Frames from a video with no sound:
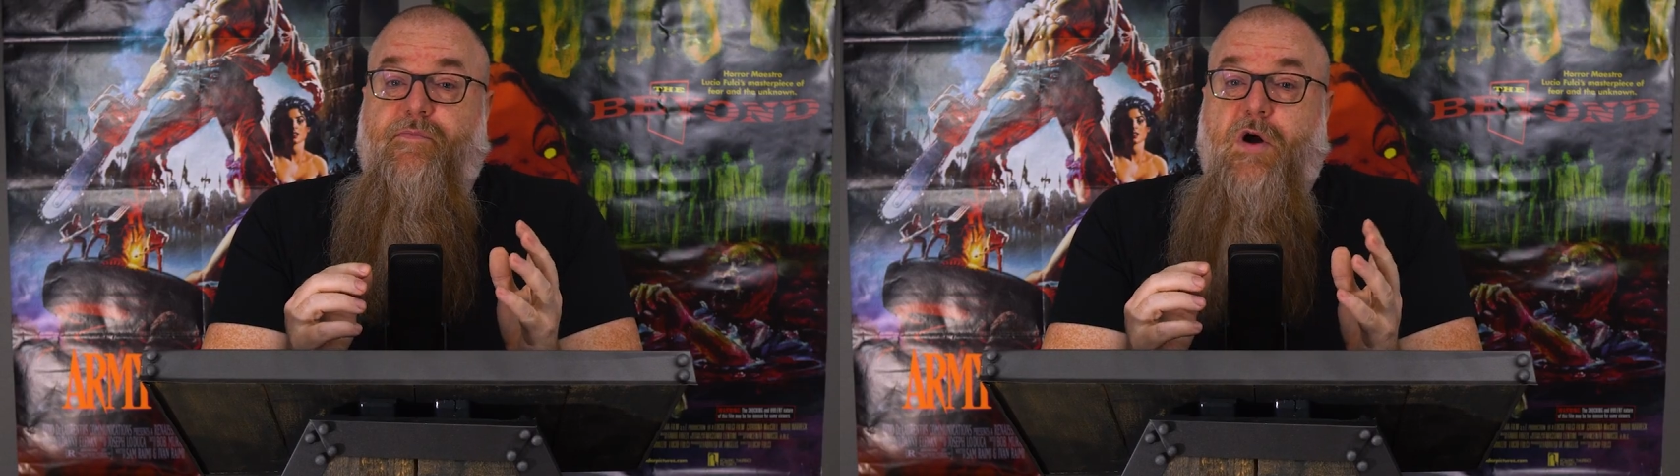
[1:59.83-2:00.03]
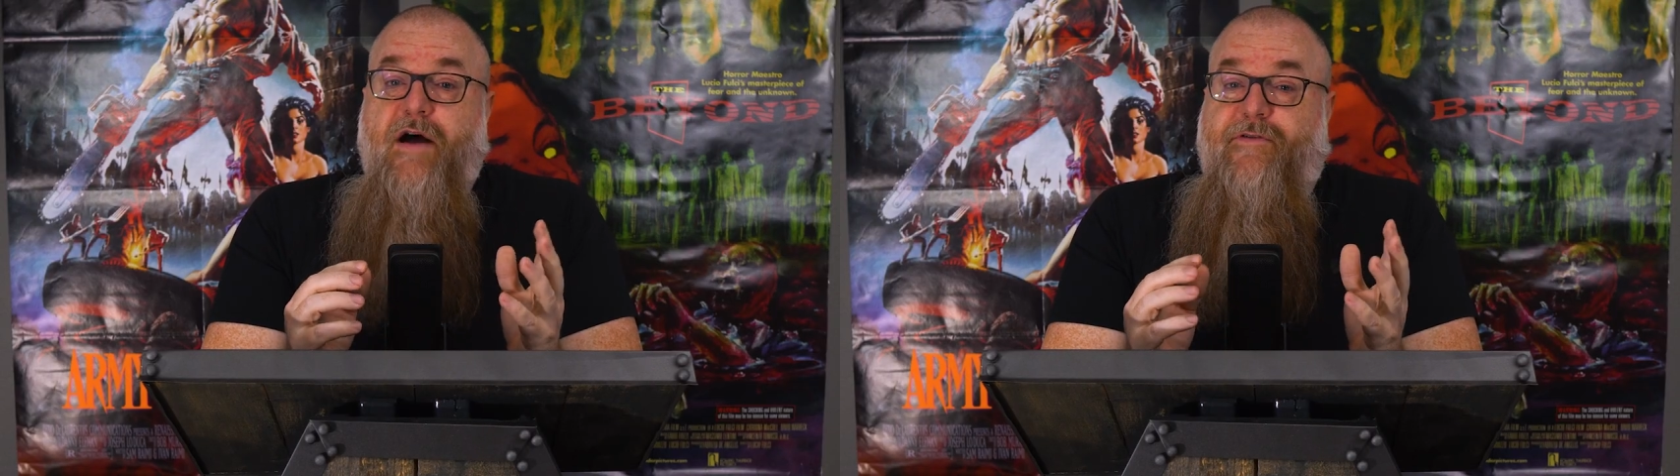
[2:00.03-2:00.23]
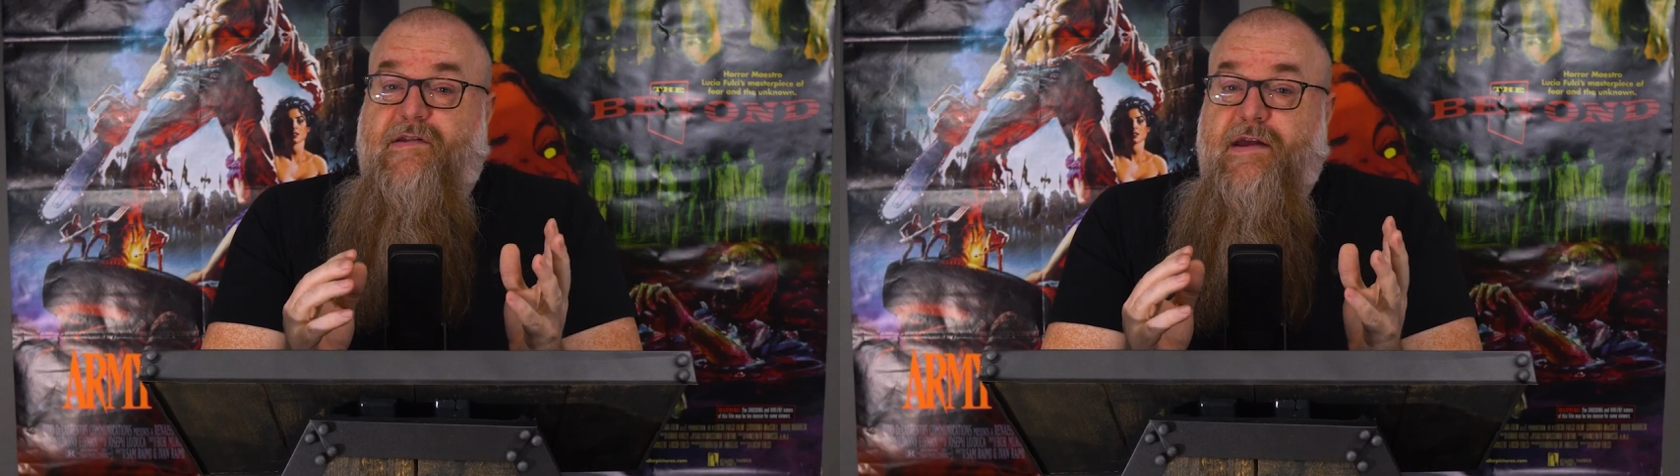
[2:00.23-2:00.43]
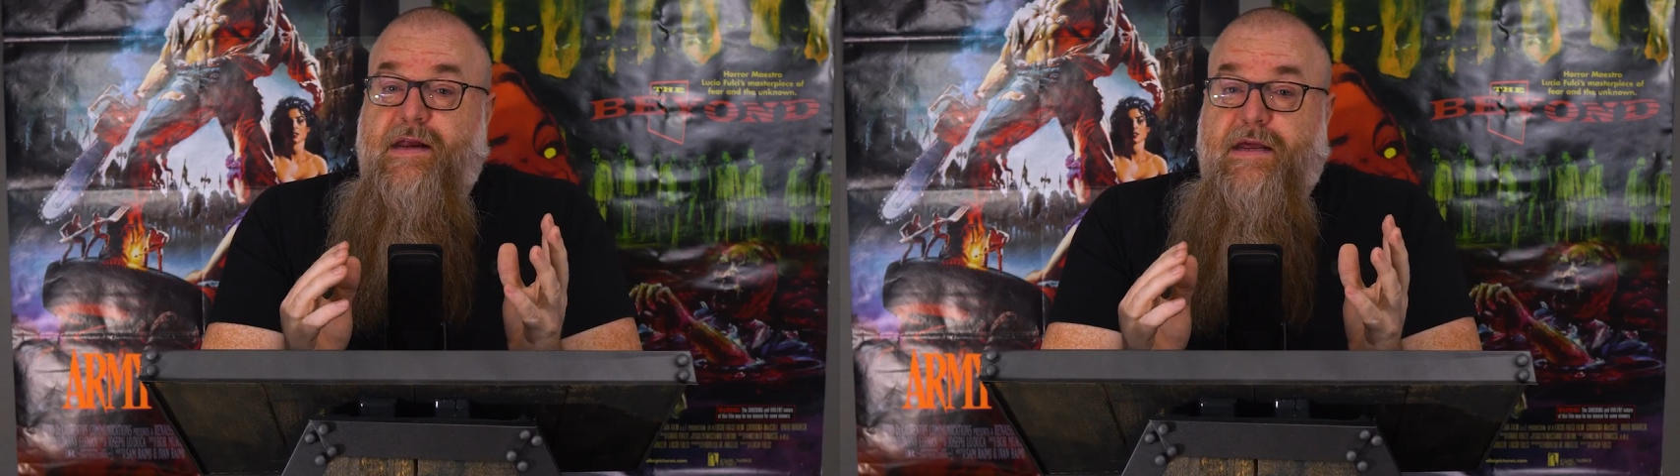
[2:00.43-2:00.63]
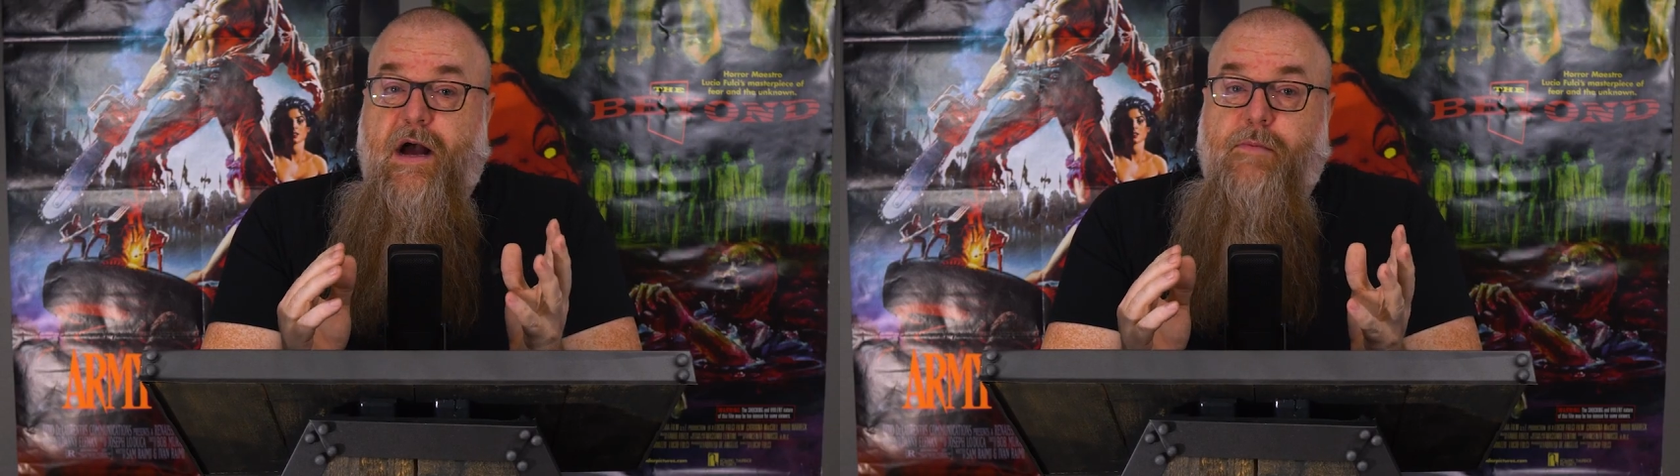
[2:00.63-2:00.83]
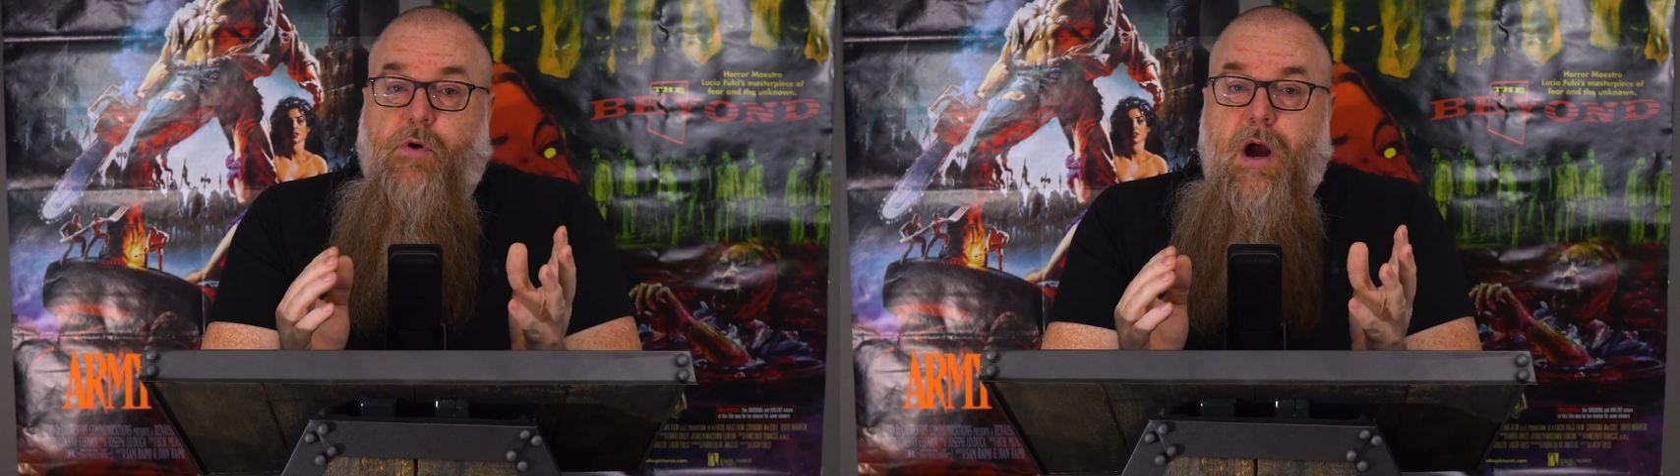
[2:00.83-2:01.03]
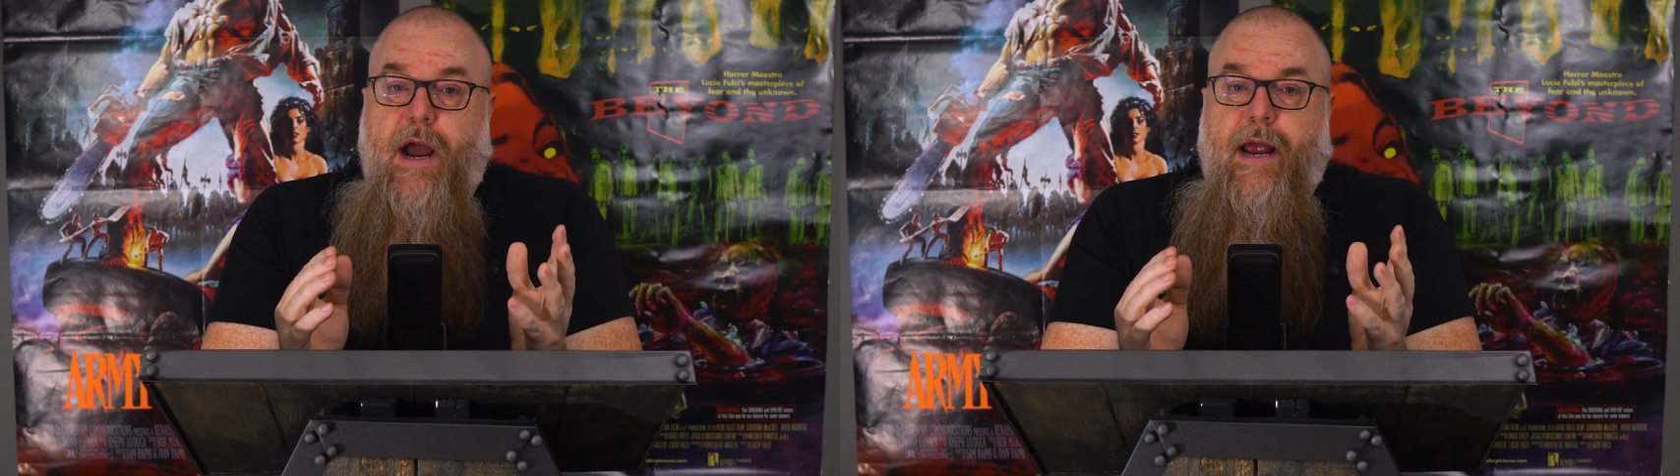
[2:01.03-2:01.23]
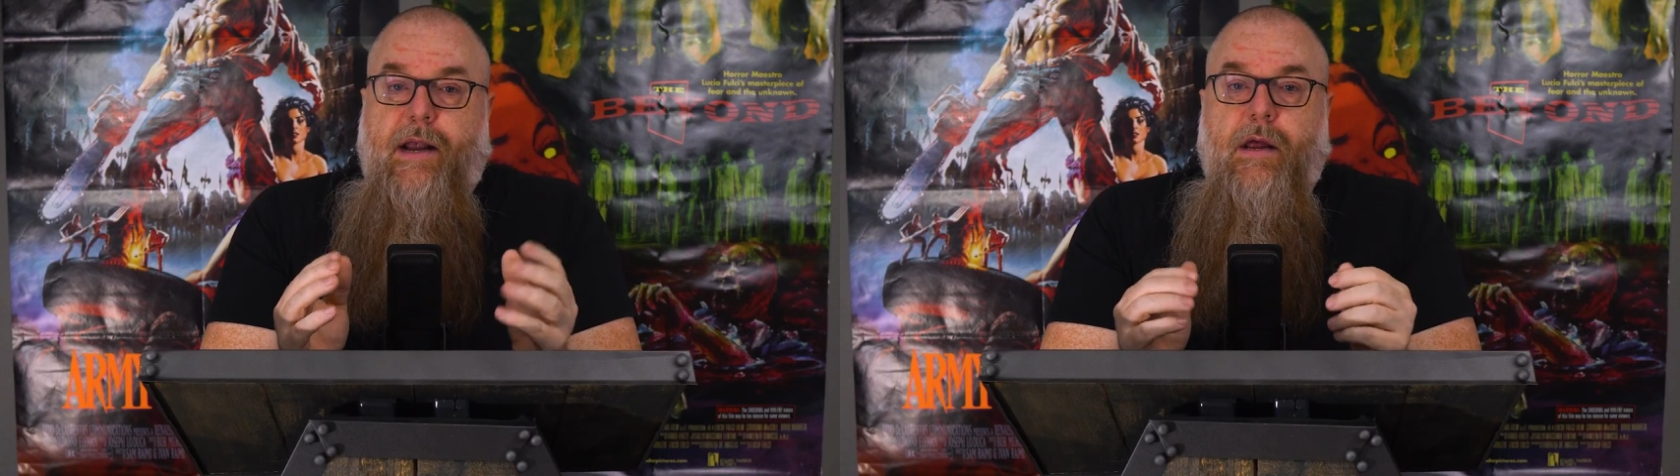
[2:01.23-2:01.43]
prophecy to young
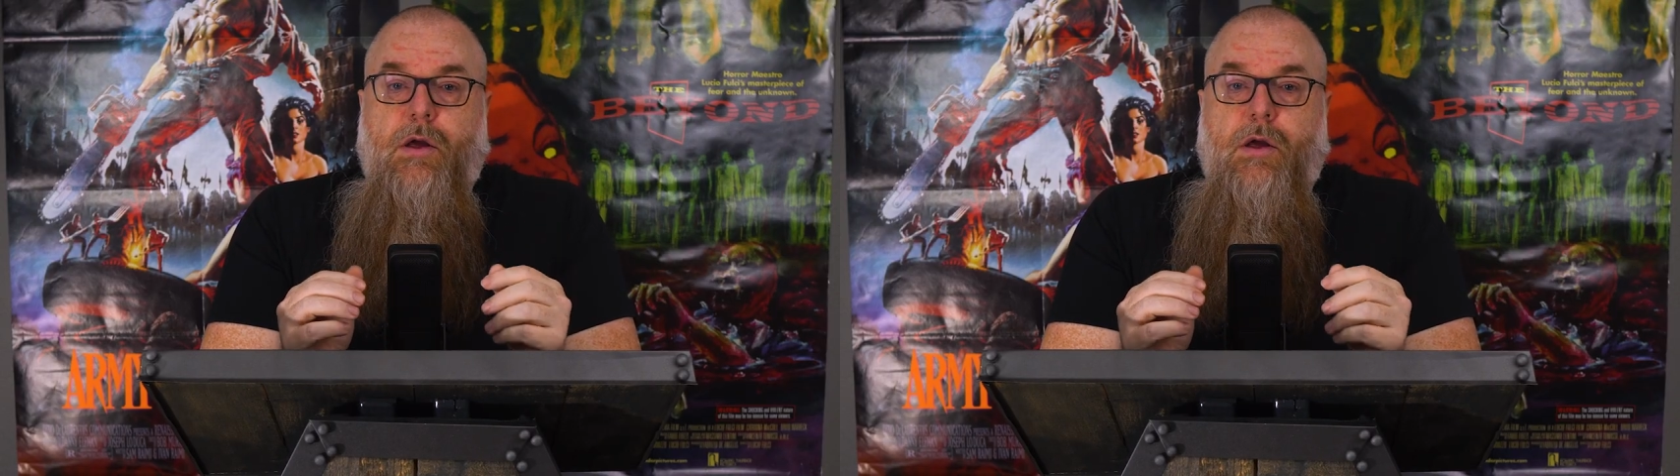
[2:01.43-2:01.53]
Brian.